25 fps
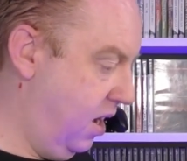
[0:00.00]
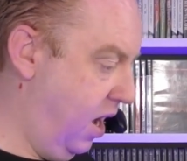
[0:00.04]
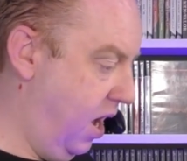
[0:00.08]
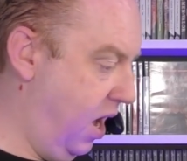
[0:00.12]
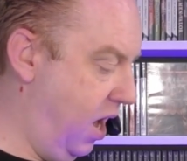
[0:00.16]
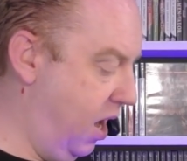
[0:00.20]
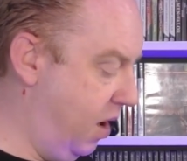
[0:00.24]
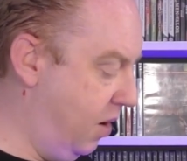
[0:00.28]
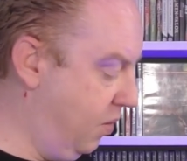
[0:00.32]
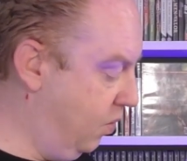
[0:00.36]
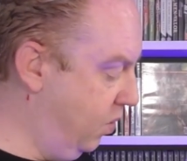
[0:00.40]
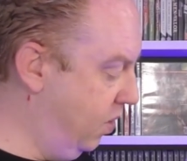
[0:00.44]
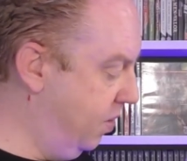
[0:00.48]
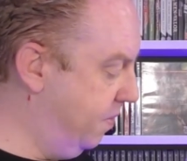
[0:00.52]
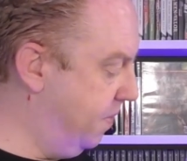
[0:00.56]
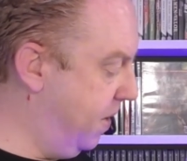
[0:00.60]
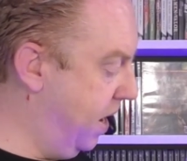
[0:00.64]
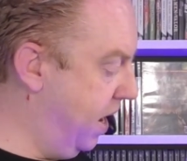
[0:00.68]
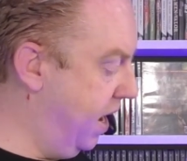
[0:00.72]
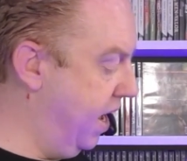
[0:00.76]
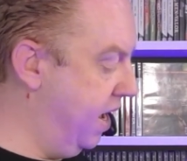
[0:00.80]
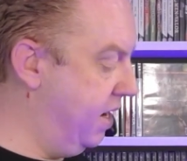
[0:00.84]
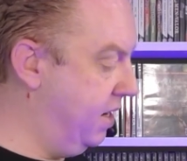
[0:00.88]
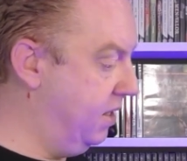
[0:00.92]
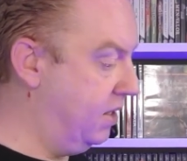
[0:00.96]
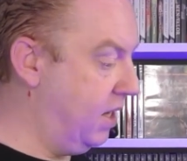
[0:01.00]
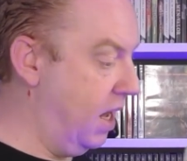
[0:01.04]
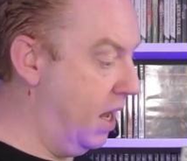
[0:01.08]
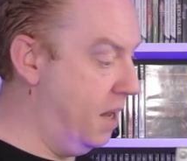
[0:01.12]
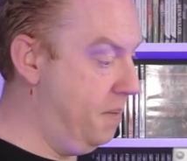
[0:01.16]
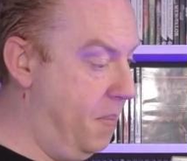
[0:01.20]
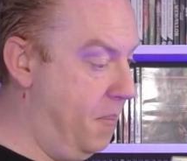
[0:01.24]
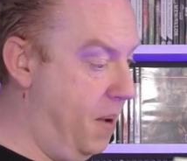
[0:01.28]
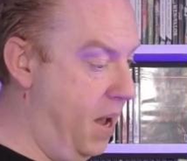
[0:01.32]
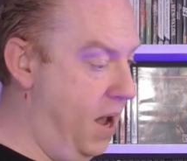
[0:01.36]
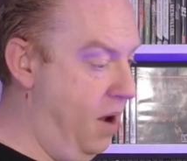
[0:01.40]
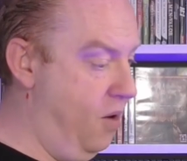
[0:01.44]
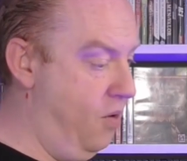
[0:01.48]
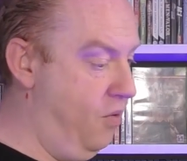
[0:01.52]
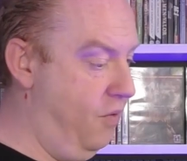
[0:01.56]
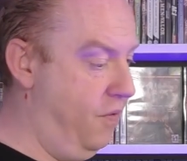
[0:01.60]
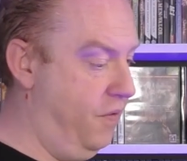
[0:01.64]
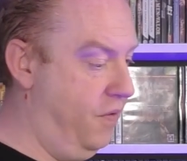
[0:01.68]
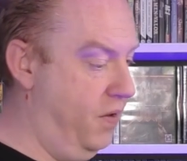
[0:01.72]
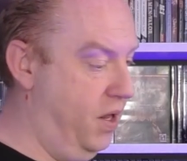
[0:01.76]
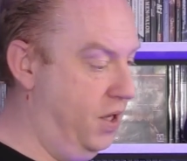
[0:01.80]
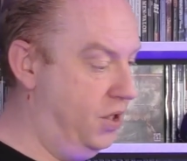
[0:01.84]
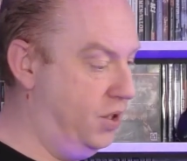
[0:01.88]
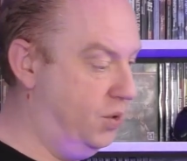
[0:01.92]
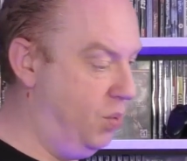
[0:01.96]
Uh, we paid pound
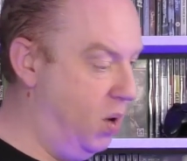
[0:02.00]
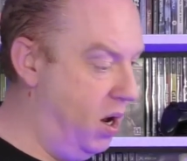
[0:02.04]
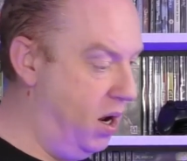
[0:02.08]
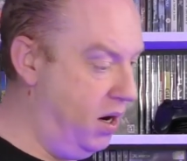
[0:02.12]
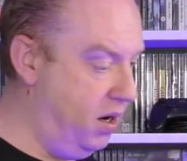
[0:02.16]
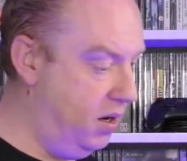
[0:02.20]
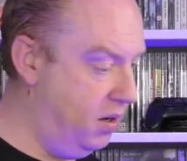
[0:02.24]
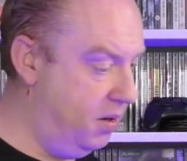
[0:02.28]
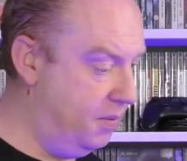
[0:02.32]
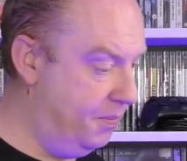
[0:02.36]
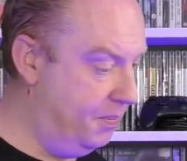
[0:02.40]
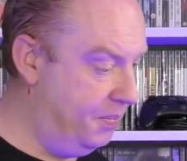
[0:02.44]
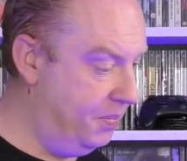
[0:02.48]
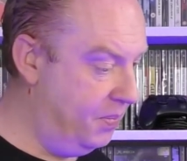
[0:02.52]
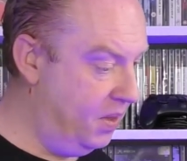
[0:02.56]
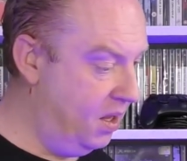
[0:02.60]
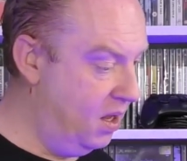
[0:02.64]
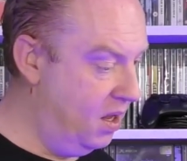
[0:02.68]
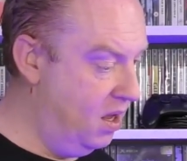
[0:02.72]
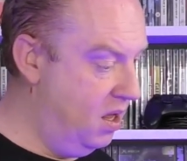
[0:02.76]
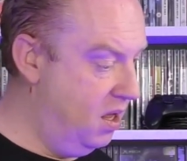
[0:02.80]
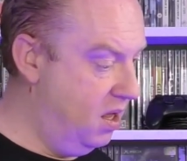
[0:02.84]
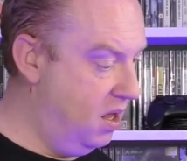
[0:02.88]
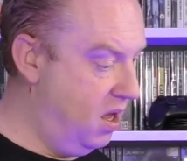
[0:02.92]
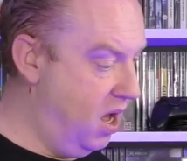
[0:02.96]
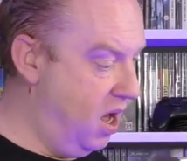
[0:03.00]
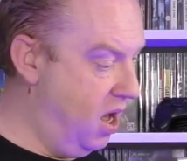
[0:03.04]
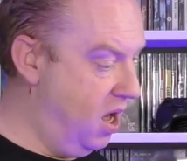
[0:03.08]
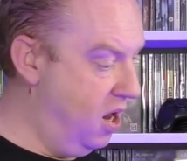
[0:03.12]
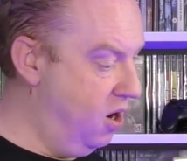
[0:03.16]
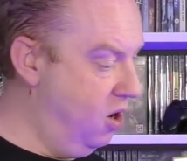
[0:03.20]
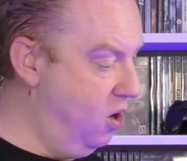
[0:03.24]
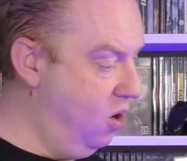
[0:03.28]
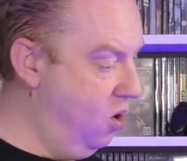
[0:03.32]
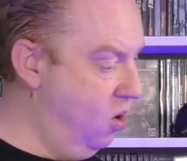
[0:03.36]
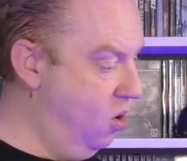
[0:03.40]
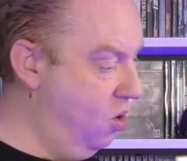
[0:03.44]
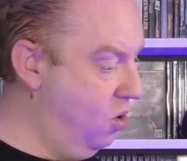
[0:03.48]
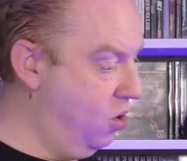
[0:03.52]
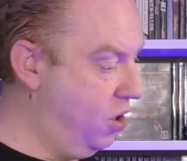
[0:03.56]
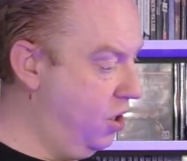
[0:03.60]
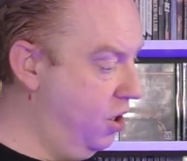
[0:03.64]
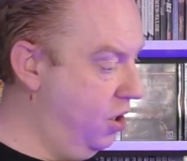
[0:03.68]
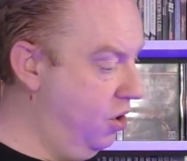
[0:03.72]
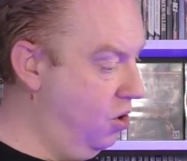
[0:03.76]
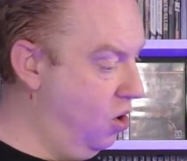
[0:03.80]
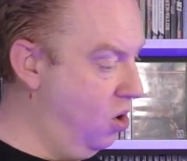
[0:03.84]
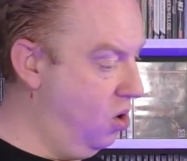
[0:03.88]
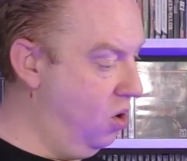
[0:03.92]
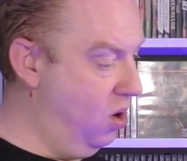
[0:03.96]
for this one. Uh,
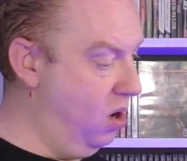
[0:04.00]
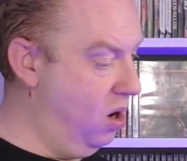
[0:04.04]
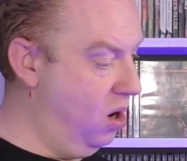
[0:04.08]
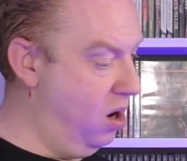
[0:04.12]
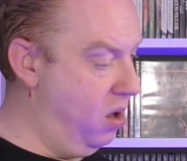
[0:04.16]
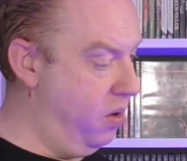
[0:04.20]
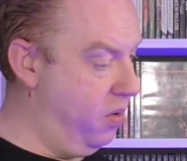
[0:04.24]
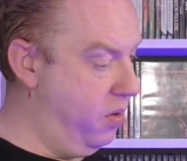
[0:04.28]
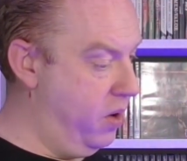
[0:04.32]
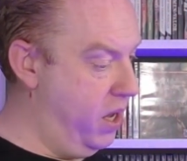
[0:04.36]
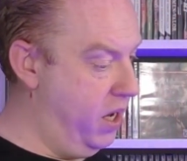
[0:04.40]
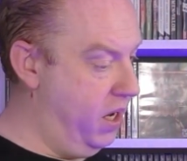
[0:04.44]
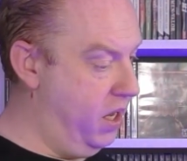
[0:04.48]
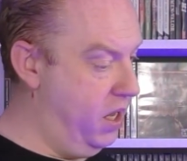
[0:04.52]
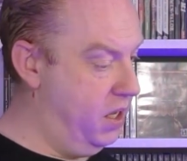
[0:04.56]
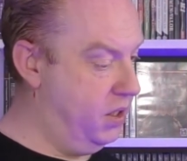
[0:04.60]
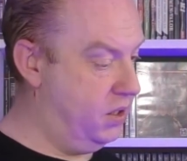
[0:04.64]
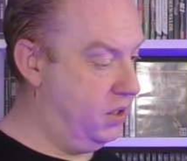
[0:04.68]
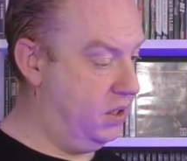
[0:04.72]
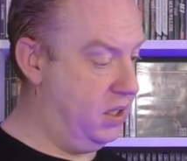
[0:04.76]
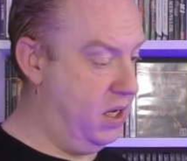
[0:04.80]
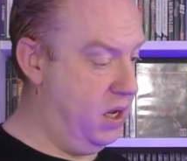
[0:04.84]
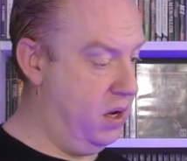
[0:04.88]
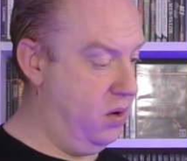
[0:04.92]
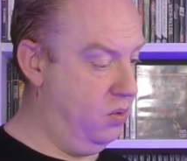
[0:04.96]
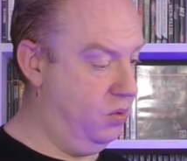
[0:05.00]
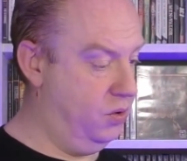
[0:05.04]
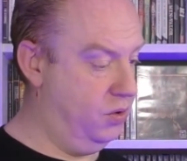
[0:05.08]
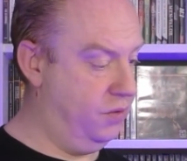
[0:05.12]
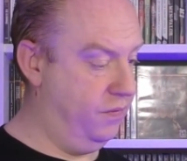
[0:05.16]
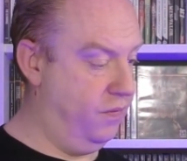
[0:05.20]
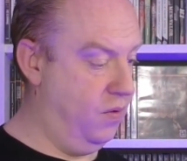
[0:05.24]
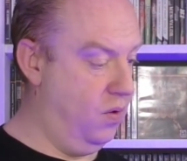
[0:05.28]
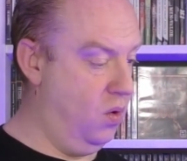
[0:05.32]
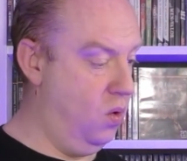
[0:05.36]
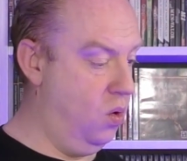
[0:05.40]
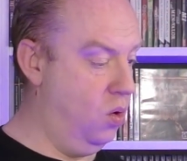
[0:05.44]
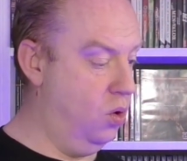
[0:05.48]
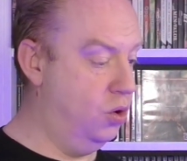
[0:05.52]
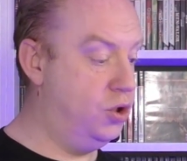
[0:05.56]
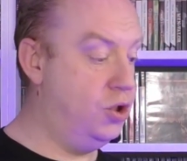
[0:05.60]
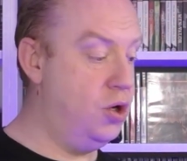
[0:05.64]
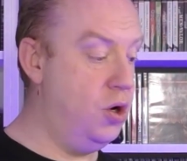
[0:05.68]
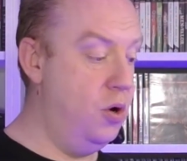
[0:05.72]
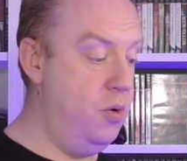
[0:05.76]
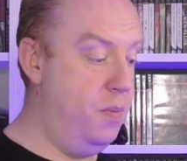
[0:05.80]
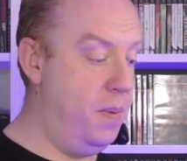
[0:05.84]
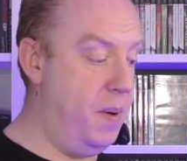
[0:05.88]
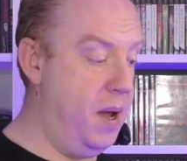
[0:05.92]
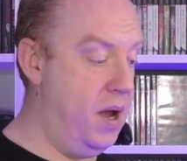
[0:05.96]
looking online, it sells for
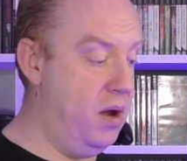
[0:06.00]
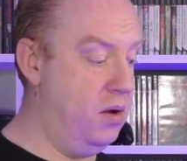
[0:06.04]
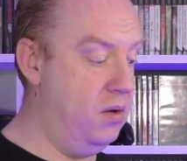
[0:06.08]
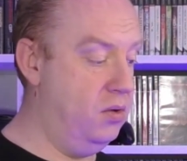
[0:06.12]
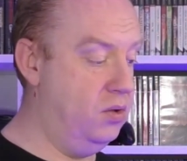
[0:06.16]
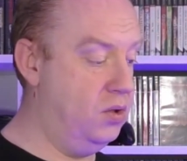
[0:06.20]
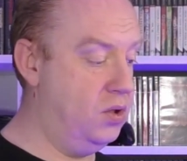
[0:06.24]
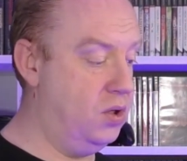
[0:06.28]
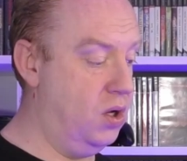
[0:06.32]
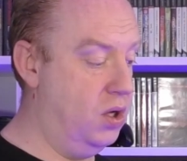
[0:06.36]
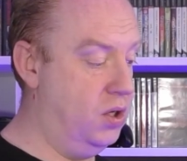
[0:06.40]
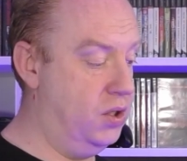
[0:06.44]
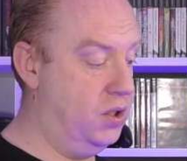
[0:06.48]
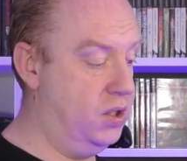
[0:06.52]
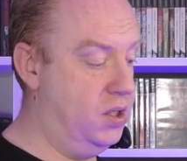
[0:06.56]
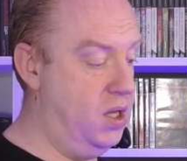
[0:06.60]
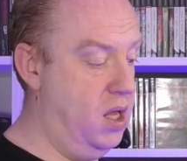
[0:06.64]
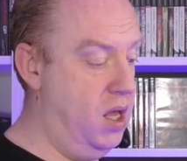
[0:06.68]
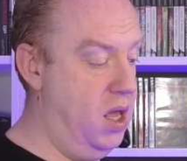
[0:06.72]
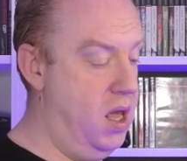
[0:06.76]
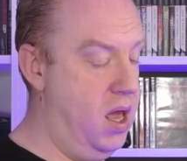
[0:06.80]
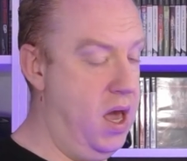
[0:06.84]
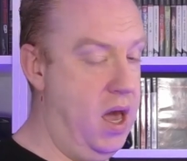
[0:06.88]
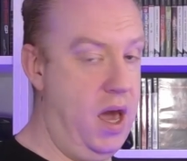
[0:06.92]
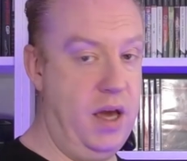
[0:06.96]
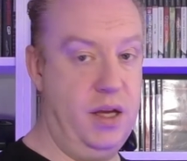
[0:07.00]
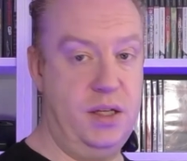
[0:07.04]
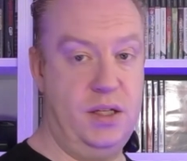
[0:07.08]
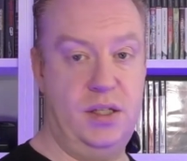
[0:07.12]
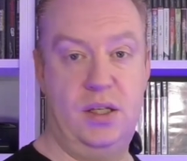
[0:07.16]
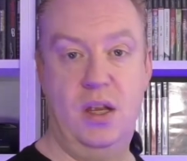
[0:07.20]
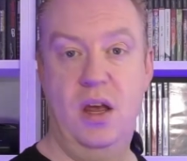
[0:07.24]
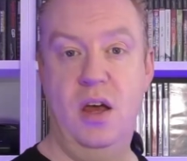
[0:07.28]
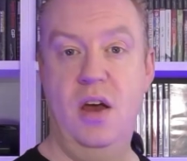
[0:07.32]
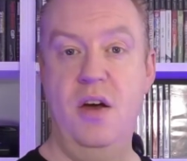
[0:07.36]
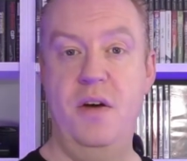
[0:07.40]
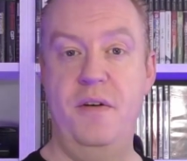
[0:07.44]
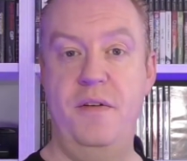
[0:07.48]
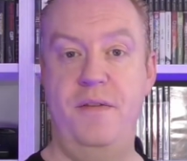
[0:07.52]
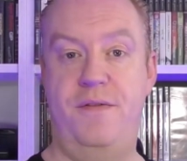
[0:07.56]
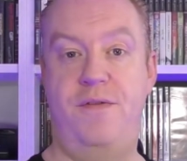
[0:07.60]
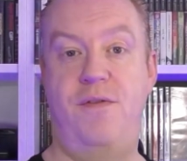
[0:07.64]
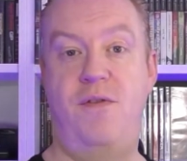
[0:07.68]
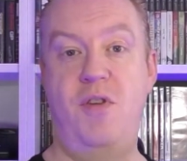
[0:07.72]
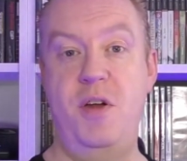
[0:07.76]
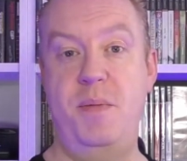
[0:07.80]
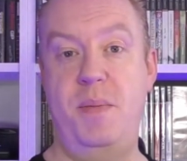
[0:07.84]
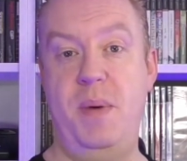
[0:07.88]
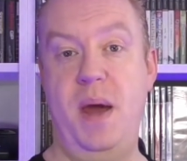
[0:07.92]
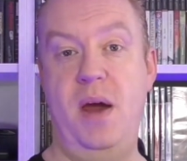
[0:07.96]
£2 at CEX,
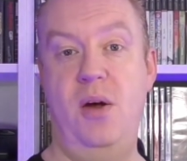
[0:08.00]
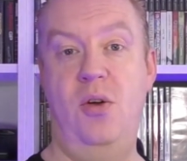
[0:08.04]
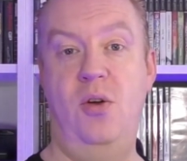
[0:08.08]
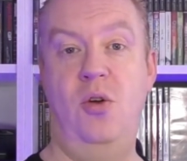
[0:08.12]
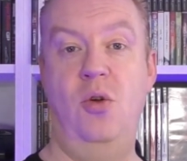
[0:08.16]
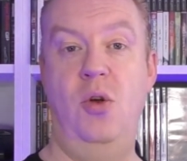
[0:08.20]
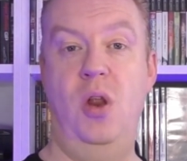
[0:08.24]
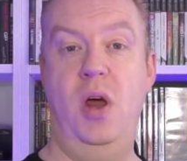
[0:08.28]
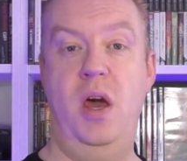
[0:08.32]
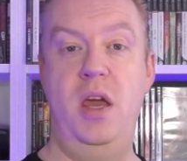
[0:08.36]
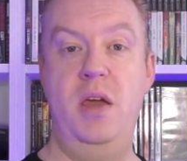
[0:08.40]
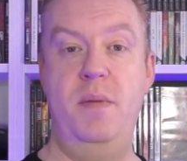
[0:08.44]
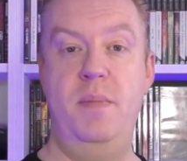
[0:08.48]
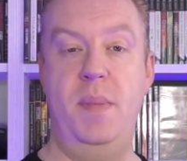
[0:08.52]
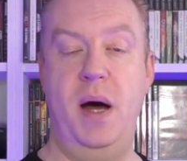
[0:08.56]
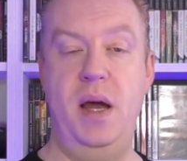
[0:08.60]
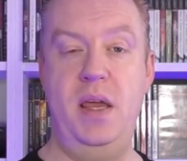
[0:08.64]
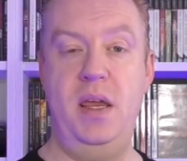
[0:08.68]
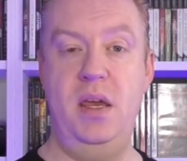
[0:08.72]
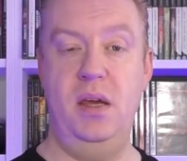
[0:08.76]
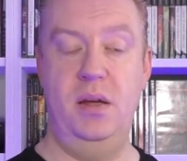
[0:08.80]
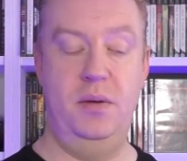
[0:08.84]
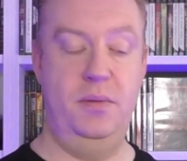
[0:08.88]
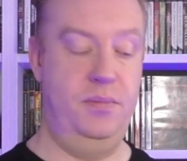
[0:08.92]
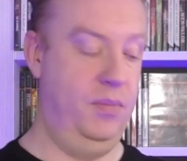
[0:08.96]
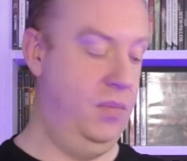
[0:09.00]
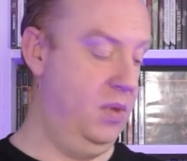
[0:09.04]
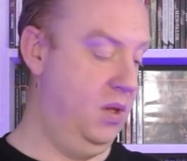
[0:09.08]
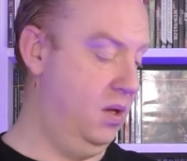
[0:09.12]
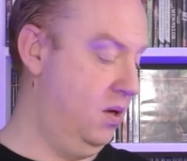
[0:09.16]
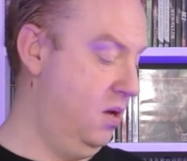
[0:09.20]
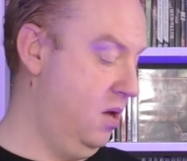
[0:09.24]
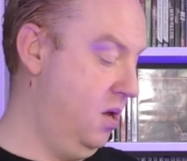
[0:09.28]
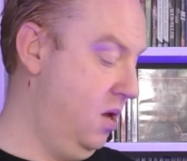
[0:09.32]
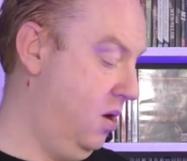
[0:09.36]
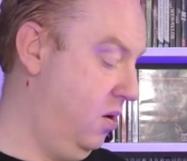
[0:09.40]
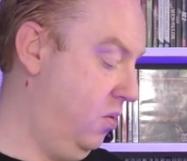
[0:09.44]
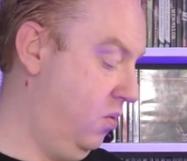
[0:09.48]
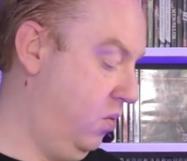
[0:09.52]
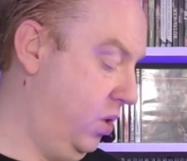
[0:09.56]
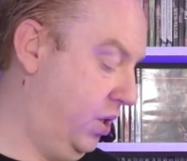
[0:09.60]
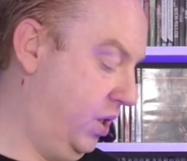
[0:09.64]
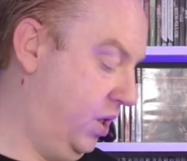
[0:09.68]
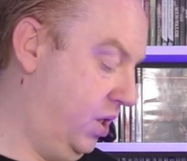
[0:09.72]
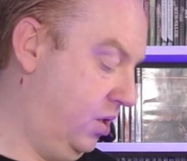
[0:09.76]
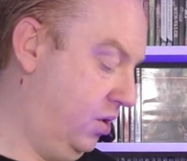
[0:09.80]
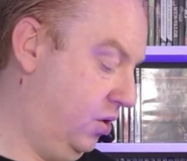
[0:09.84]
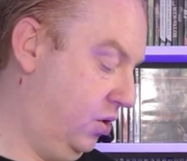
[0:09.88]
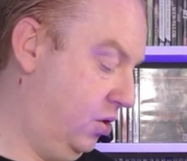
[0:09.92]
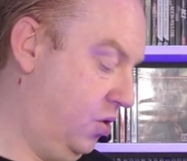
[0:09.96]
£3 on eBay,
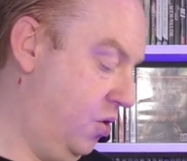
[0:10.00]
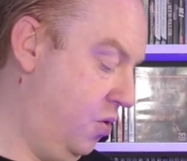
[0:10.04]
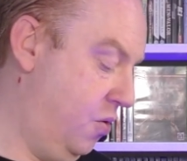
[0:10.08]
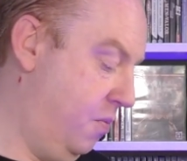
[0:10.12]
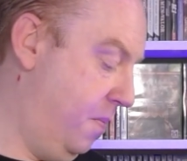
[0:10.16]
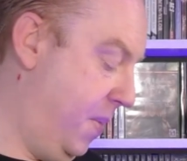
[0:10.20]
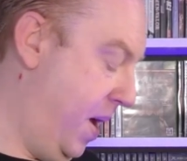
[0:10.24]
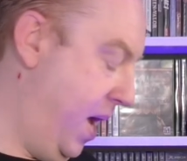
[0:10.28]
which isn't too